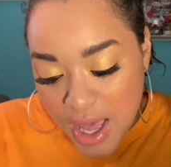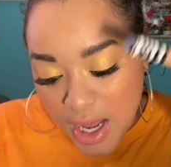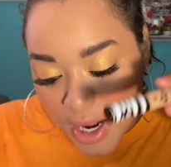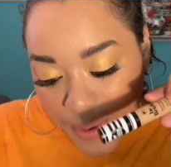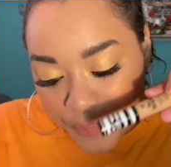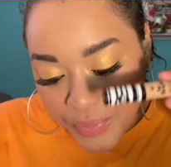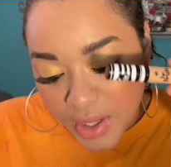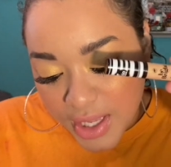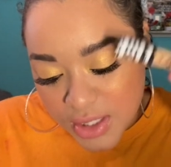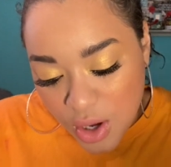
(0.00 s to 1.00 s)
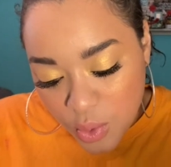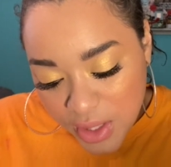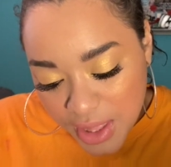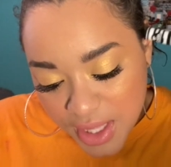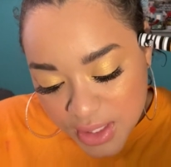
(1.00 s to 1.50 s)
Um, it's
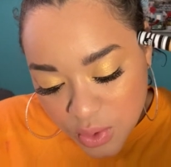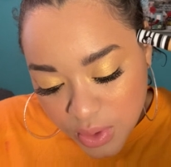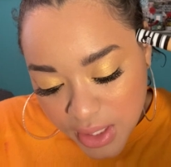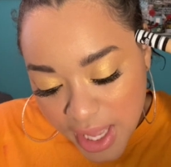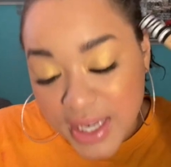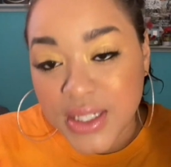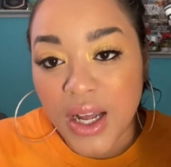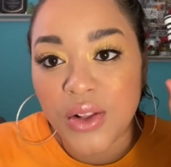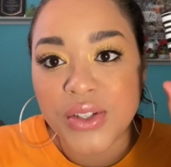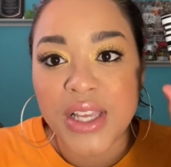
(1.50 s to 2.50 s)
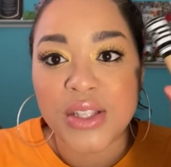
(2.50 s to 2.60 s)
only, I think it's only $8.